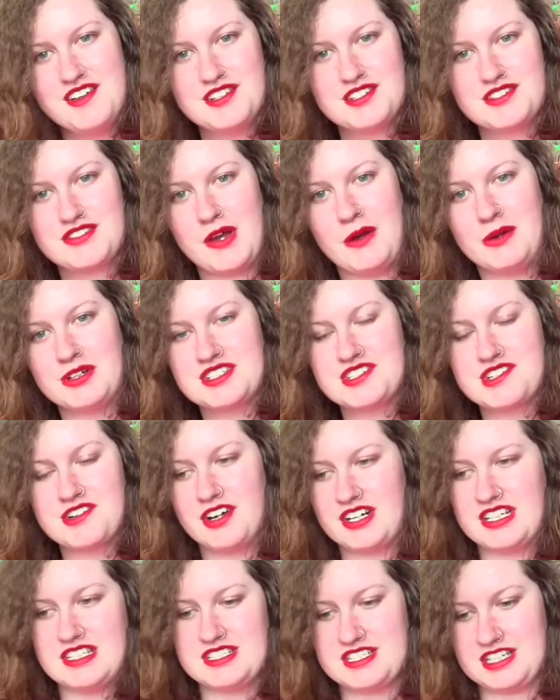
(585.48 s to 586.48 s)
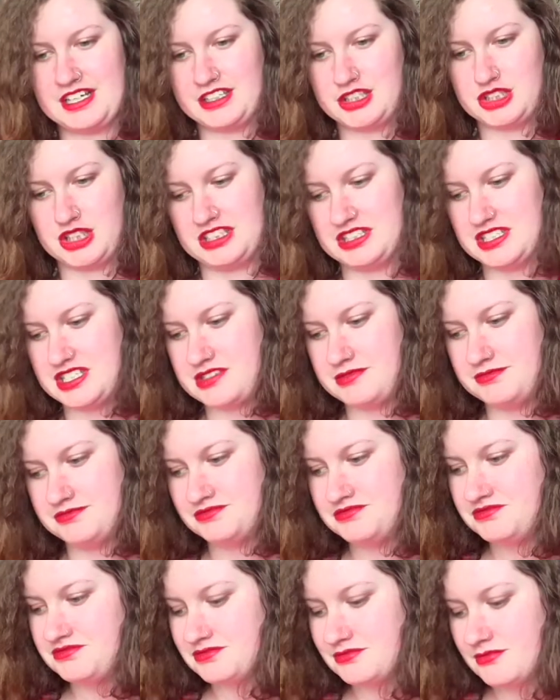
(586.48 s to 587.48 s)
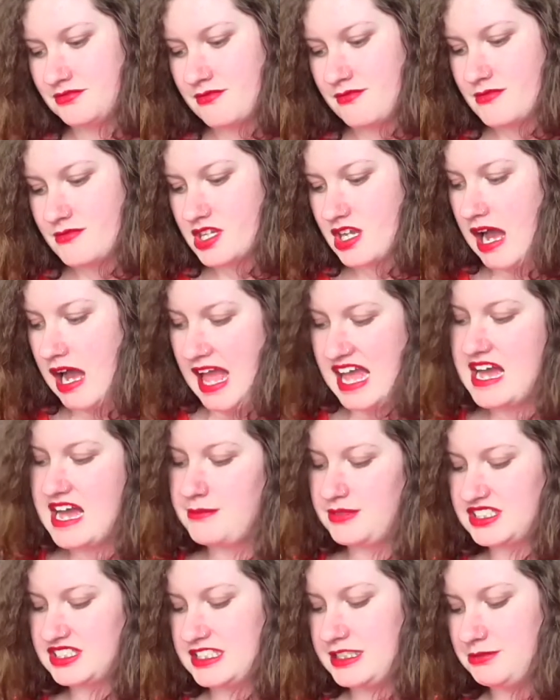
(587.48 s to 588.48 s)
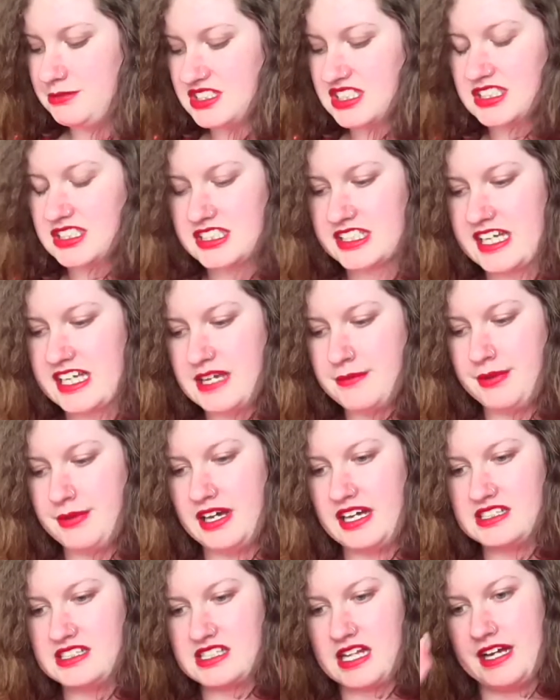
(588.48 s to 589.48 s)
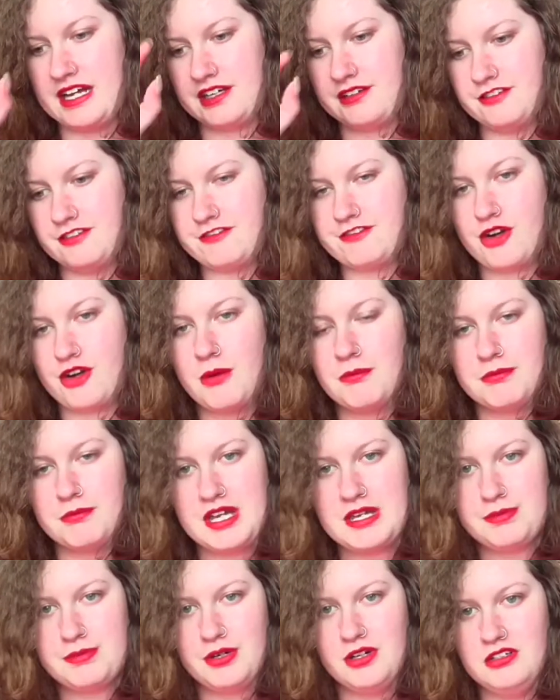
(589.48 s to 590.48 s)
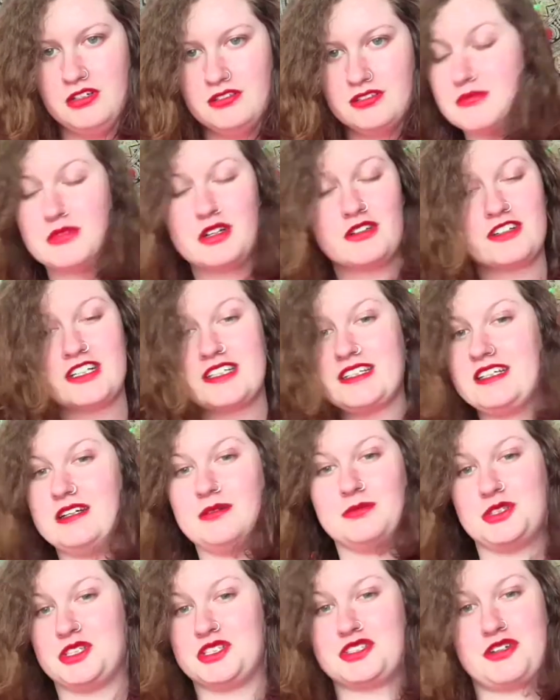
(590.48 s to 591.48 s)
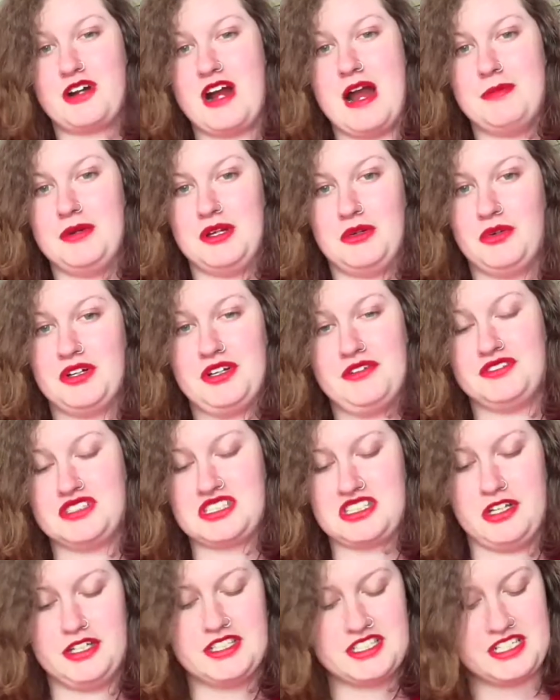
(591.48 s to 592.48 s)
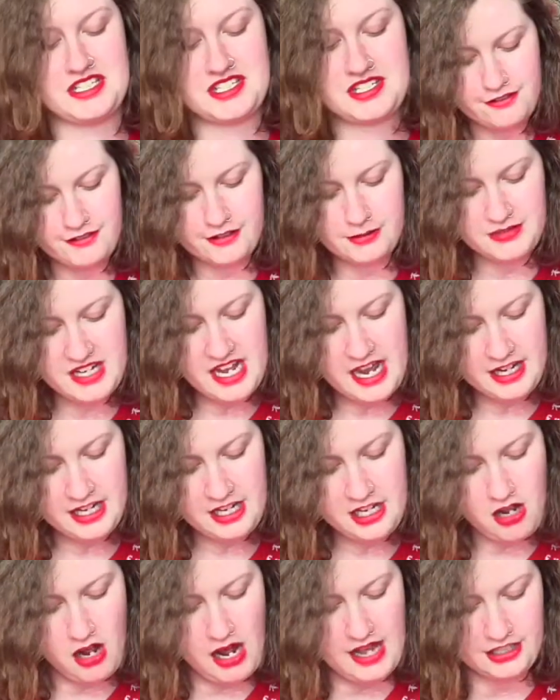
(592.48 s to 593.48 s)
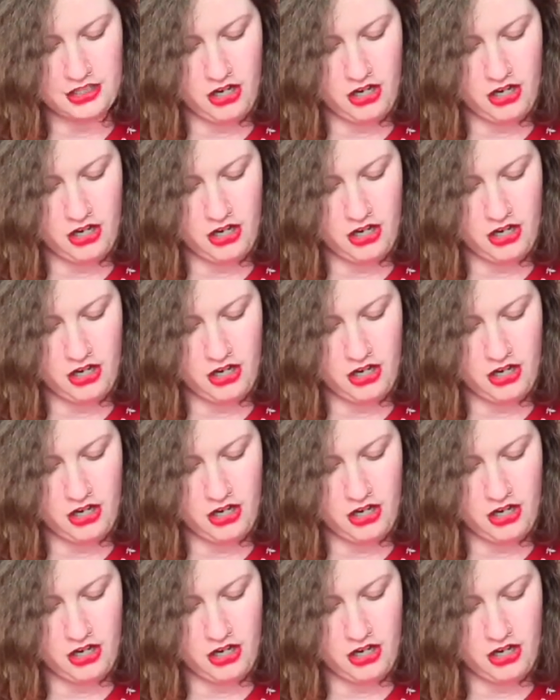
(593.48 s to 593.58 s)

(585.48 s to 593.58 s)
so it's not in sections. I am attempting to keep it as like from people, but really I'm just grabbing whatever's closest. From Nanny I